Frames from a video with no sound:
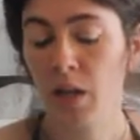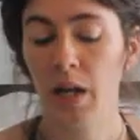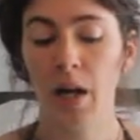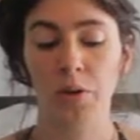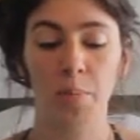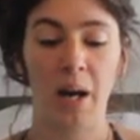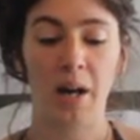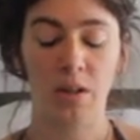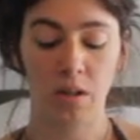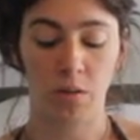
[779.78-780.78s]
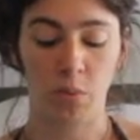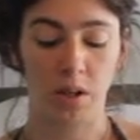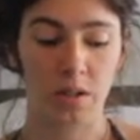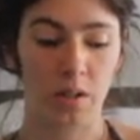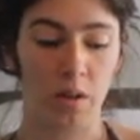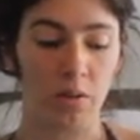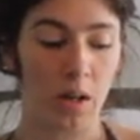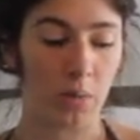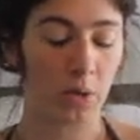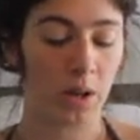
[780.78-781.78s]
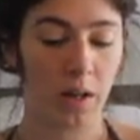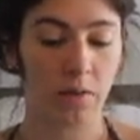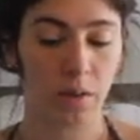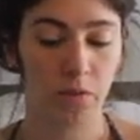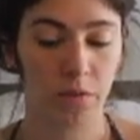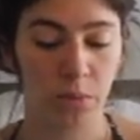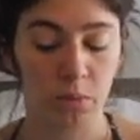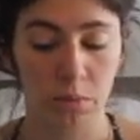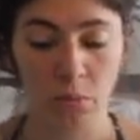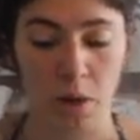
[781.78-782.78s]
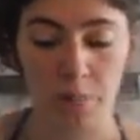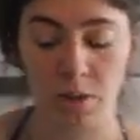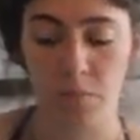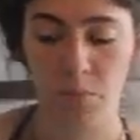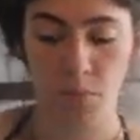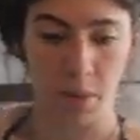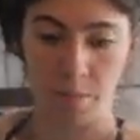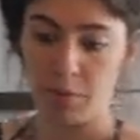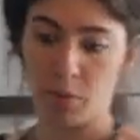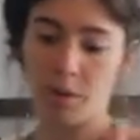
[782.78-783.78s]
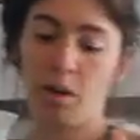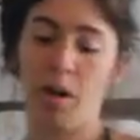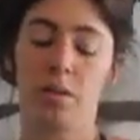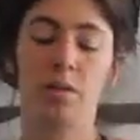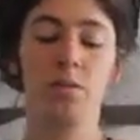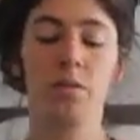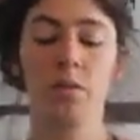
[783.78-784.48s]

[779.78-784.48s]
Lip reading: how the path that you're wanting to go down will kind of unfold right before your eyes.